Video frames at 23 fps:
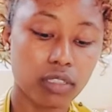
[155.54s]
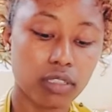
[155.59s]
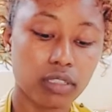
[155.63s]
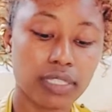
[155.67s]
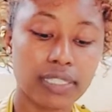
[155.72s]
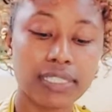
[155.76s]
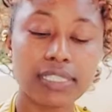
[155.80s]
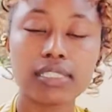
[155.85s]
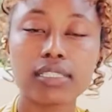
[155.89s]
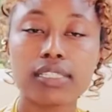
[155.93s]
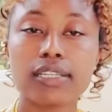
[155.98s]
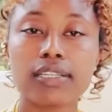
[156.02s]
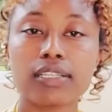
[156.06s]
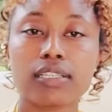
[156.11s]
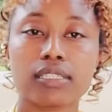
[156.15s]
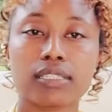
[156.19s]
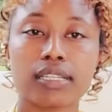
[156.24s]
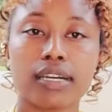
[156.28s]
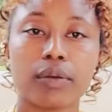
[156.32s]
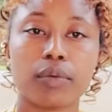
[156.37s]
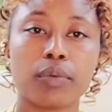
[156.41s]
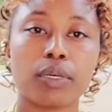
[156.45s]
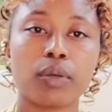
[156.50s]
these things
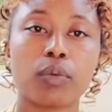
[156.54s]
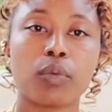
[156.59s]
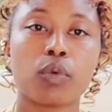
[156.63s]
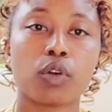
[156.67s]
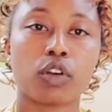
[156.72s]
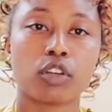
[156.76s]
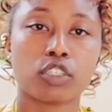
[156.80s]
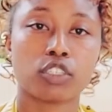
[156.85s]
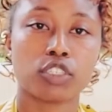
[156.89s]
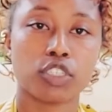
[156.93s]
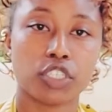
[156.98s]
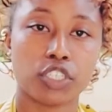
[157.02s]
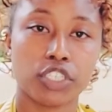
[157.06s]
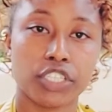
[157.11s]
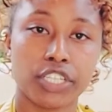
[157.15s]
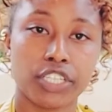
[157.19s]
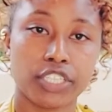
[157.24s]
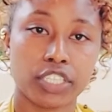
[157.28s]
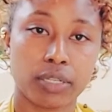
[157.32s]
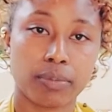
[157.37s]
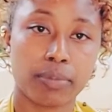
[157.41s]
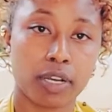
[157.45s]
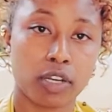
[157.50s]
that we want to
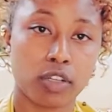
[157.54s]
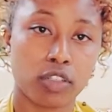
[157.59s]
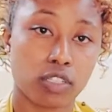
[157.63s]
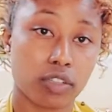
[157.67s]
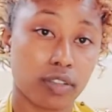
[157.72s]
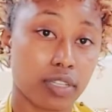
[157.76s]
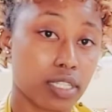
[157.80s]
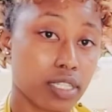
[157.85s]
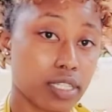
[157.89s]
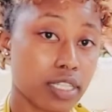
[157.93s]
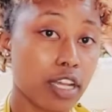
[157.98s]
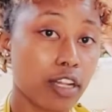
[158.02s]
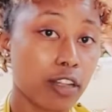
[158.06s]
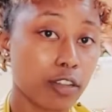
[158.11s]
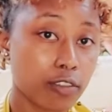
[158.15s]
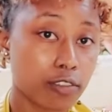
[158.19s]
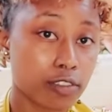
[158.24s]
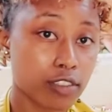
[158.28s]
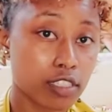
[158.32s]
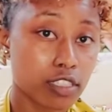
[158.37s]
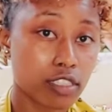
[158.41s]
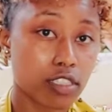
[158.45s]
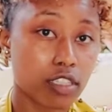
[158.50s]
change about
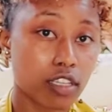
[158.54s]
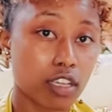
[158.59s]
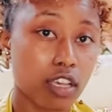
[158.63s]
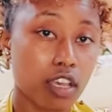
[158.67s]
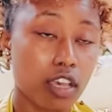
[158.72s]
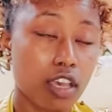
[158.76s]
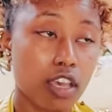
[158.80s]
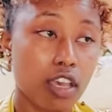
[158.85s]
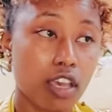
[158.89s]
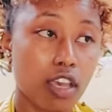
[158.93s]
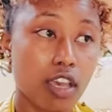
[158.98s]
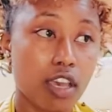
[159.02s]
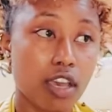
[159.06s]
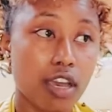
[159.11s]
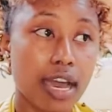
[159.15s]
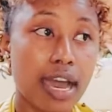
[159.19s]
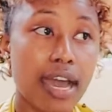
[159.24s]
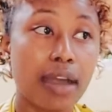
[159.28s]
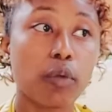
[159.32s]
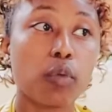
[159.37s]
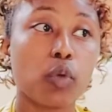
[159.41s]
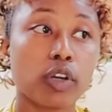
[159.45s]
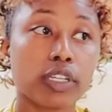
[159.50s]
ourselves
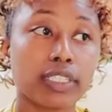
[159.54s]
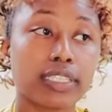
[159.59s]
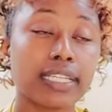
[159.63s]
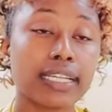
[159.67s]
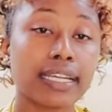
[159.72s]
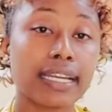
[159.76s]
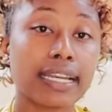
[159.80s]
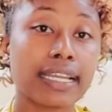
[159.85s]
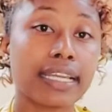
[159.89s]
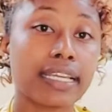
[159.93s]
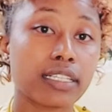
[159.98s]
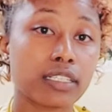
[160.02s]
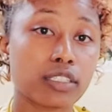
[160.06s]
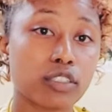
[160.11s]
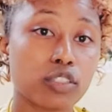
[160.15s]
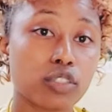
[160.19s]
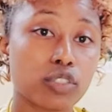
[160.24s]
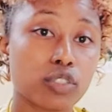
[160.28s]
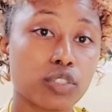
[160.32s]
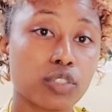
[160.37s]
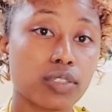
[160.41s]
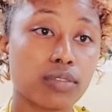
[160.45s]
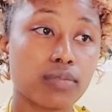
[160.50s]
are what lead
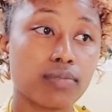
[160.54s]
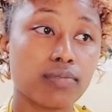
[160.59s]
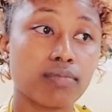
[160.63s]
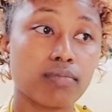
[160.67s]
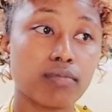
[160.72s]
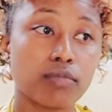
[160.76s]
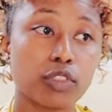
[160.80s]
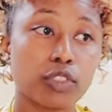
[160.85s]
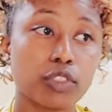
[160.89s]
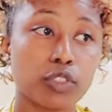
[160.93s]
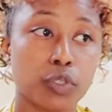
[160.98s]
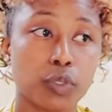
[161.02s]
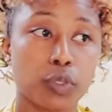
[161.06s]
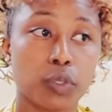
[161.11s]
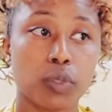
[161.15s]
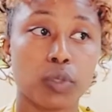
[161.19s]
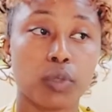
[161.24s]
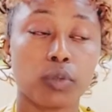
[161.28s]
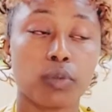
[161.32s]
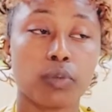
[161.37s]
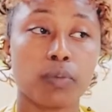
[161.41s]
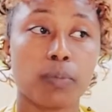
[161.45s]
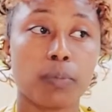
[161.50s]

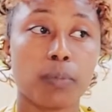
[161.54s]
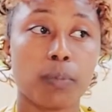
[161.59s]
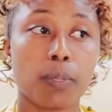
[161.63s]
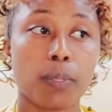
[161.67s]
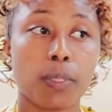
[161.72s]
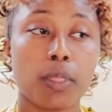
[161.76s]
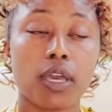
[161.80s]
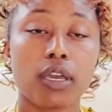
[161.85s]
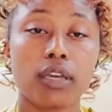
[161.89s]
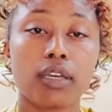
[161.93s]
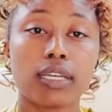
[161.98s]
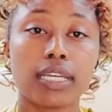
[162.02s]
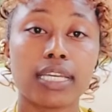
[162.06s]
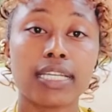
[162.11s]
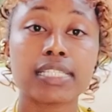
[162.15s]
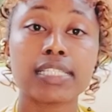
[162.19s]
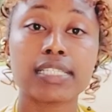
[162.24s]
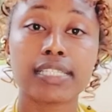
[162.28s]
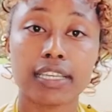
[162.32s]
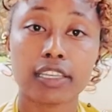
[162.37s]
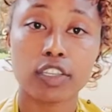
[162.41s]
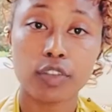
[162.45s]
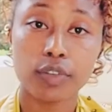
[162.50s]
to
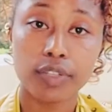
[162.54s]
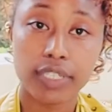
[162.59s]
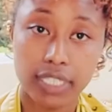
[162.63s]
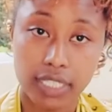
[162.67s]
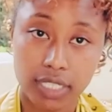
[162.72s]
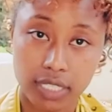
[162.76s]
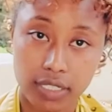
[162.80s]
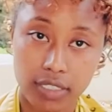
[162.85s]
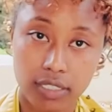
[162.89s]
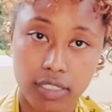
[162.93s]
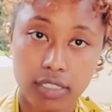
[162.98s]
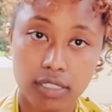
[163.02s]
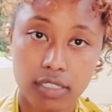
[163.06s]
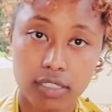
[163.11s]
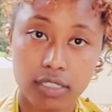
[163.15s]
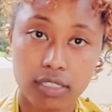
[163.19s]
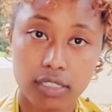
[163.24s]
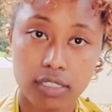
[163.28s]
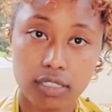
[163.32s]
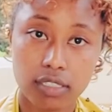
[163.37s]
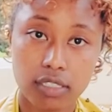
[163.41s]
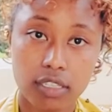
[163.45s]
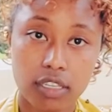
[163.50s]

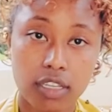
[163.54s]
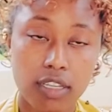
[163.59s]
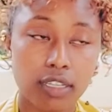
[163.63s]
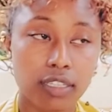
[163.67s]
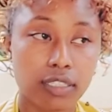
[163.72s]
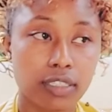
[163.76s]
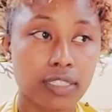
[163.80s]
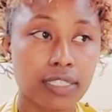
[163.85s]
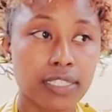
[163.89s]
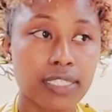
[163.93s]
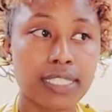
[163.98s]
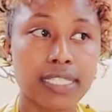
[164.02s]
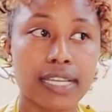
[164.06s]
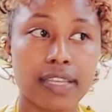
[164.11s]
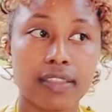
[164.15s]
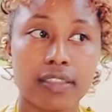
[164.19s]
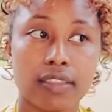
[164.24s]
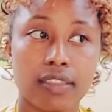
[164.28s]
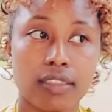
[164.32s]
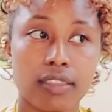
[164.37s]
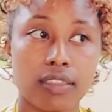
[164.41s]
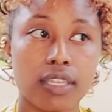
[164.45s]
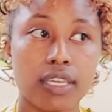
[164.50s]
insecurities. These are
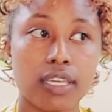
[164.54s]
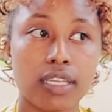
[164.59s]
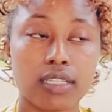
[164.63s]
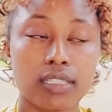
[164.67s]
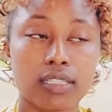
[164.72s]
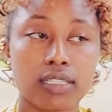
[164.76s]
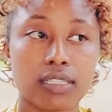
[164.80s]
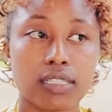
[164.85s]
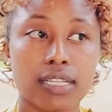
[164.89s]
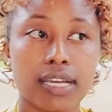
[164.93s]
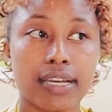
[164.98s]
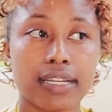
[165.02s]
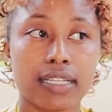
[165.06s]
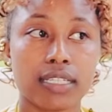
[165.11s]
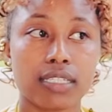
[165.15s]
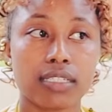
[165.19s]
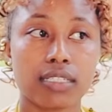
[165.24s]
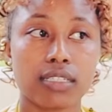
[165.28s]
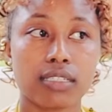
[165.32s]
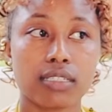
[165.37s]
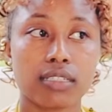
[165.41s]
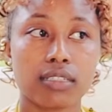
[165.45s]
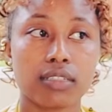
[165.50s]
the things that
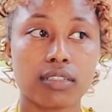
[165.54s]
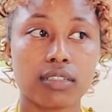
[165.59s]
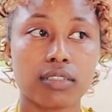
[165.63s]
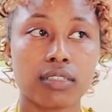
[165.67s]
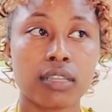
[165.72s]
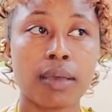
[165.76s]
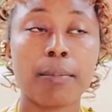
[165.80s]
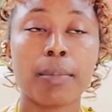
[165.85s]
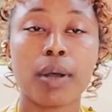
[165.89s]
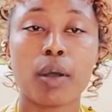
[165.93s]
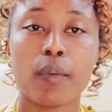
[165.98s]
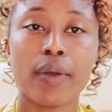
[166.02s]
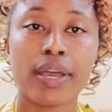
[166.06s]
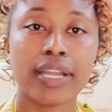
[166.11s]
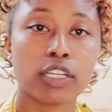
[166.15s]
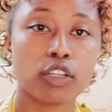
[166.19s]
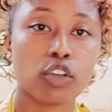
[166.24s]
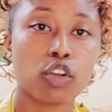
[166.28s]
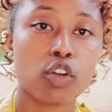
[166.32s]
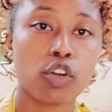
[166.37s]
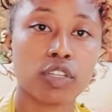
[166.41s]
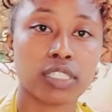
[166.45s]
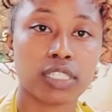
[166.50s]
number one
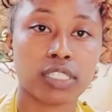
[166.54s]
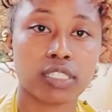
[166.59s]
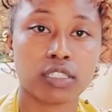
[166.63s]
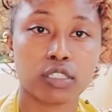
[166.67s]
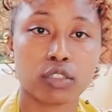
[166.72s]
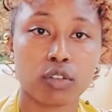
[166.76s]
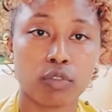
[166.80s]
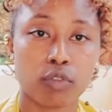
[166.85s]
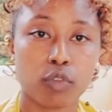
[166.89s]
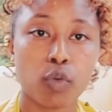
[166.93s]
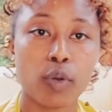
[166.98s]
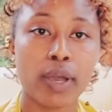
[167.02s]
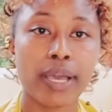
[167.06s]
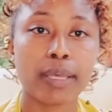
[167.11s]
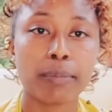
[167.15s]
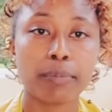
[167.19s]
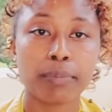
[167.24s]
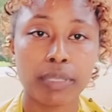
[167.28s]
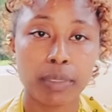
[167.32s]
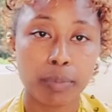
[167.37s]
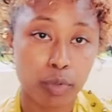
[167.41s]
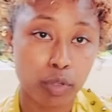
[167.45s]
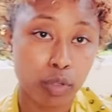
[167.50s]
causes of why
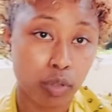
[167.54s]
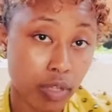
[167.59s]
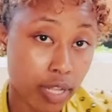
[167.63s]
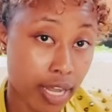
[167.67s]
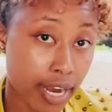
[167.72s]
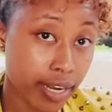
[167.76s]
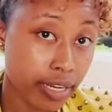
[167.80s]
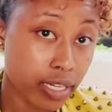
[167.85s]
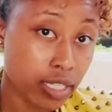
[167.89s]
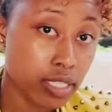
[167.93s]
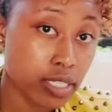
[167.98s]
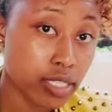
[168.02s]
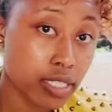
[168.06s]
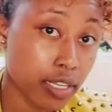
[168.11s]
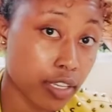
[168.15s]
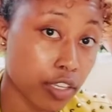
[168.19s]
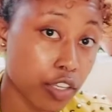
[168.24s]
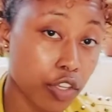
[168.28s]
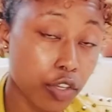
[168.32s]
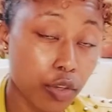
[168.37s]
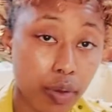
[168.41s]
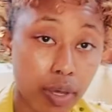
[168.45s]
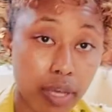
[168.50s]
people are
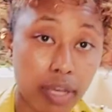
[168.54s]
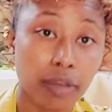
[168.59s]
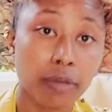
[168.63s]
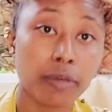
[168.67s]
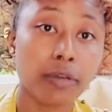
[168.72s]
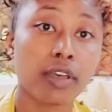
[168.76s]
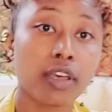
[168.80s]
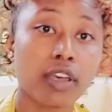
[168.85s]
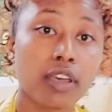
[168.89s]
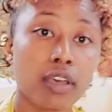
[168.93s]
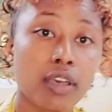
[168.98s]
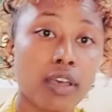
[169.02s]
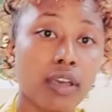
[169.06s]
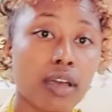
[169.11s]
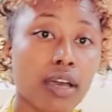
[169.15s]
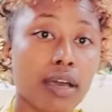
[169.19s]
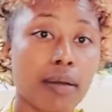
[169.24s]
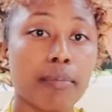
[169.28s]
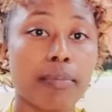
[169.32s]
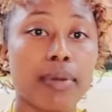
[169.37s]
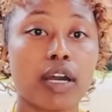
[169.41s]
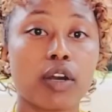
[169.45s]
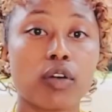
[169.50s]
insecure
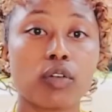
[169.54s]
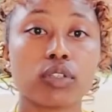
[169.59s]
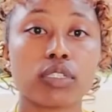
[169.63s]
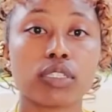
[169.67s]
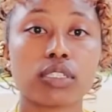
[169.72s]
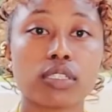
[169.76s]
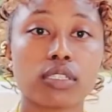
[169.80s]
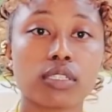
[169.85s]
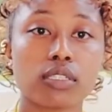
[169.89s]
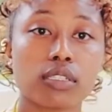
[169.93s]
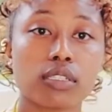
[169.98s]
about